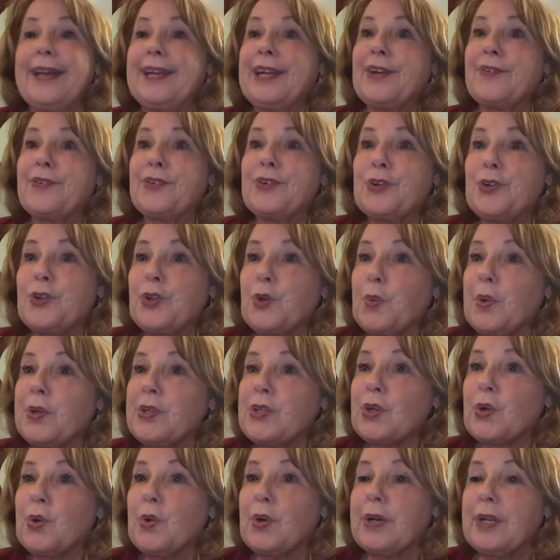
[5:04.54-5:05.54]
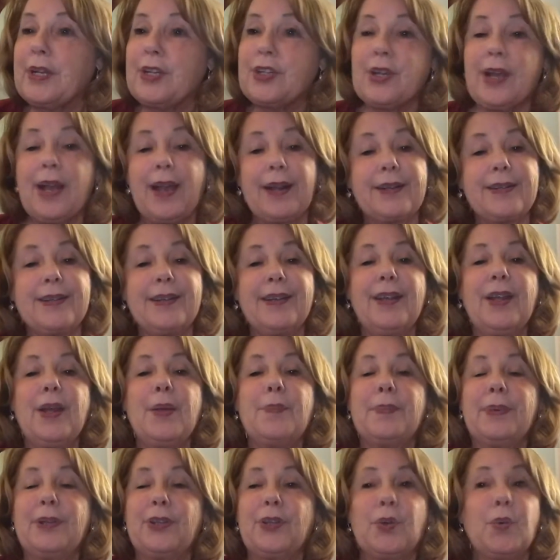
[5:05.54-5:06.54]
I never knew there was a Coinage Act,
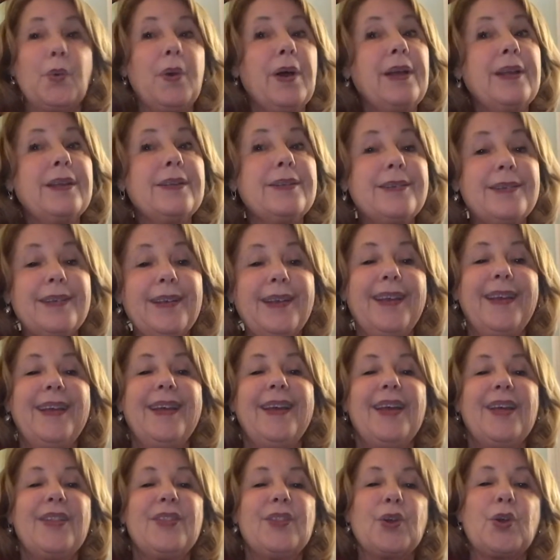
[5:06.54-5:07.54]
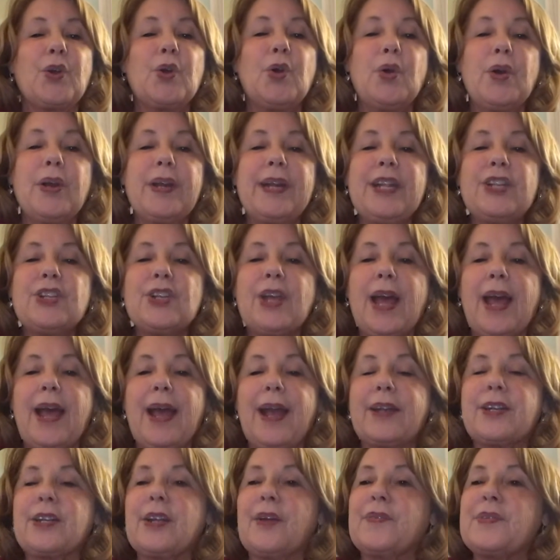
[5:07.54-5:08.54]
but there was. The Coinage
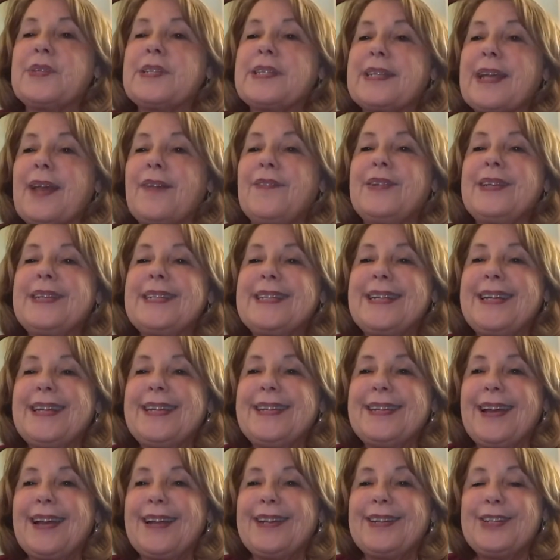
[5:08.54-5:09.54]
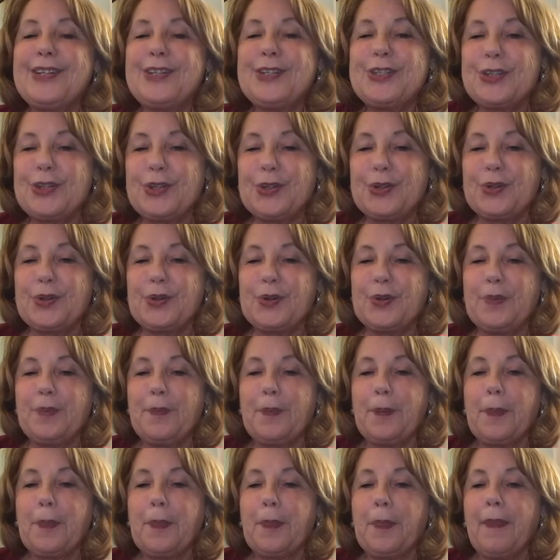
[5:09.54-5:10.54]
Act of 1792
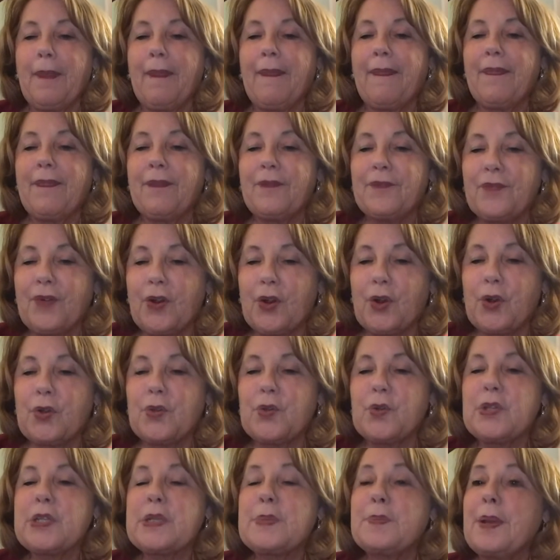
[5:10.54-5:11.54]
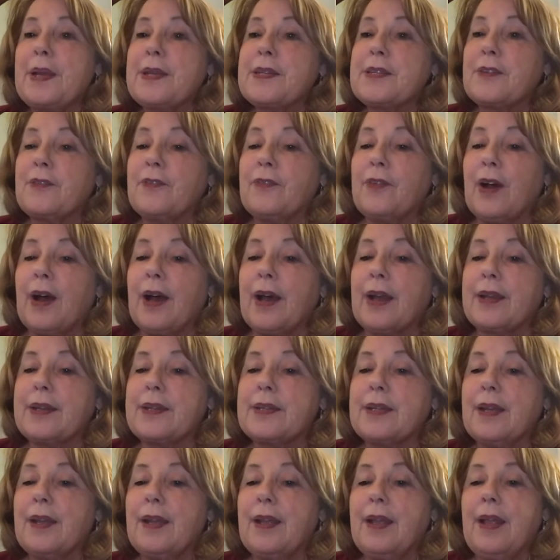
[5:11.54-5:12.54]
further
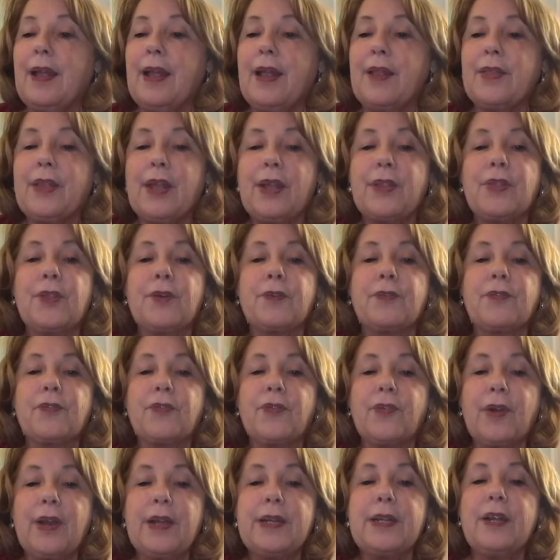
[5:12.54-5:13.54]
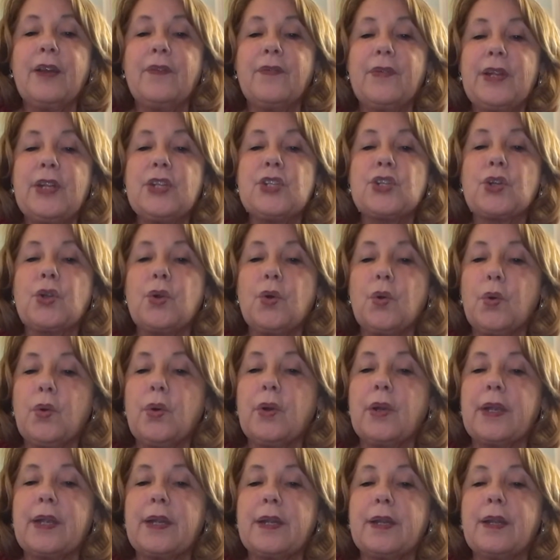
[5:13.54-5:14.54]
specified that the front of each
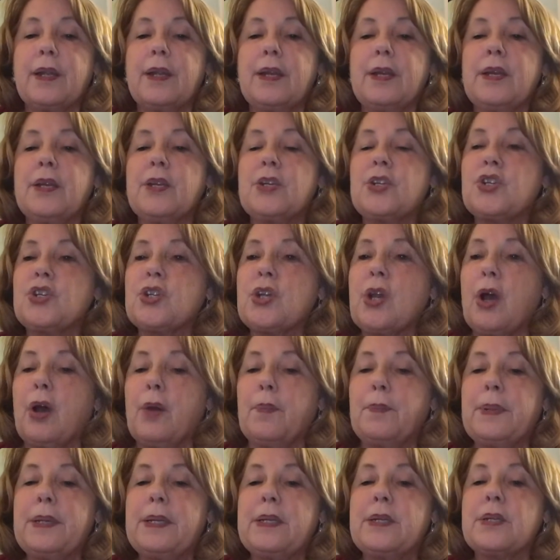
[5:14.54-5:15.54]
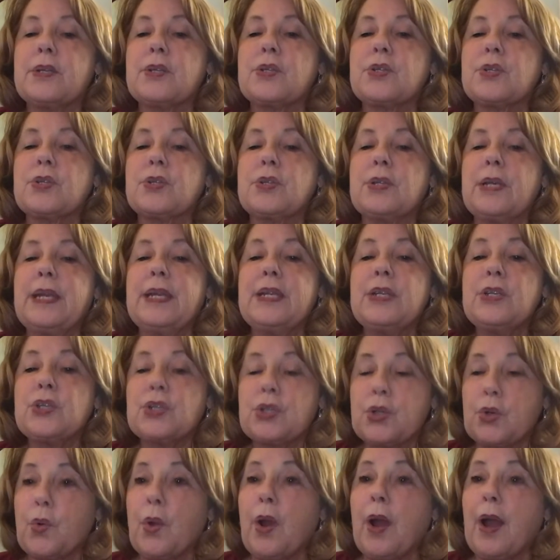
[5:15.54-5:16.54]
coin shall be
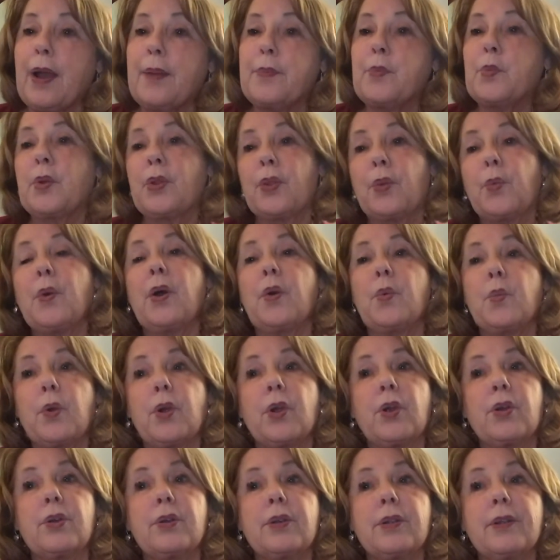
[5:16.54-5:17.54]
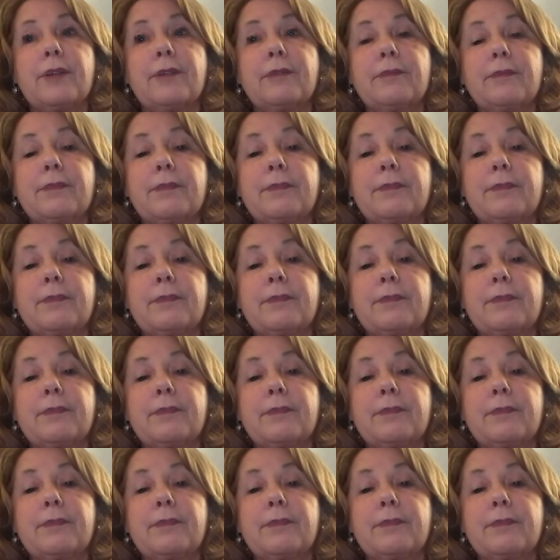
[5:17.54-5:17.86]
inscribed with what word?